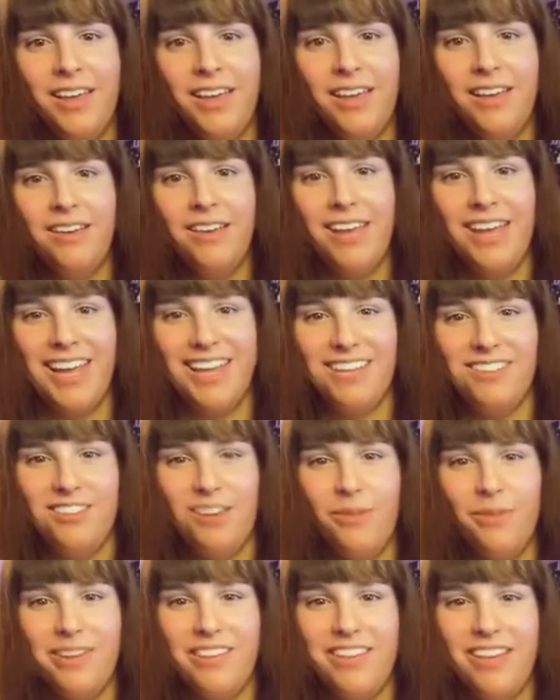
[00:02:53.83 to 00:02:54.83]
And as
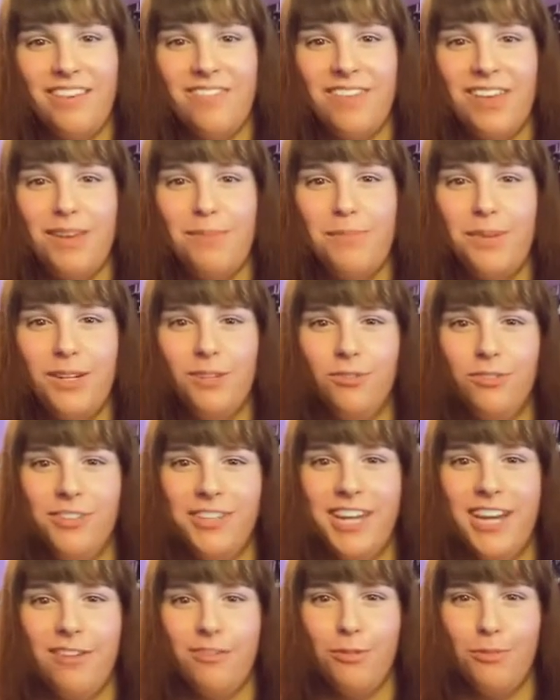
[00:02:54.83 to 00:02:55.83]
always, have a beautiful day,
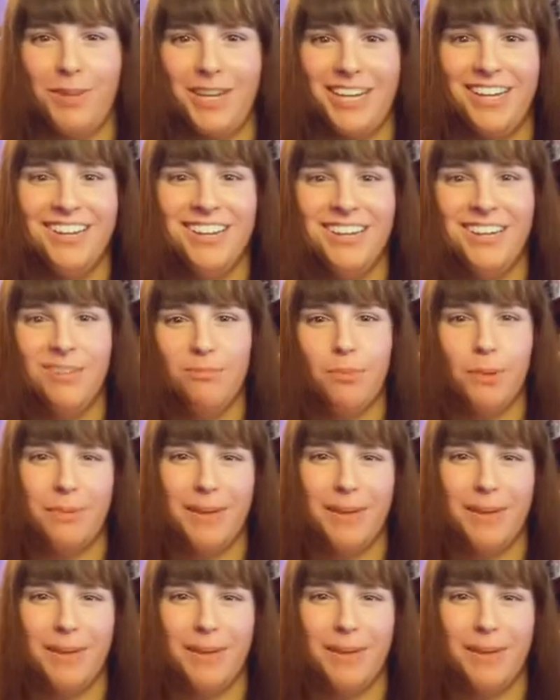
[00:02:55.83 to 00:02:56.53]
everybody. Bye-bye.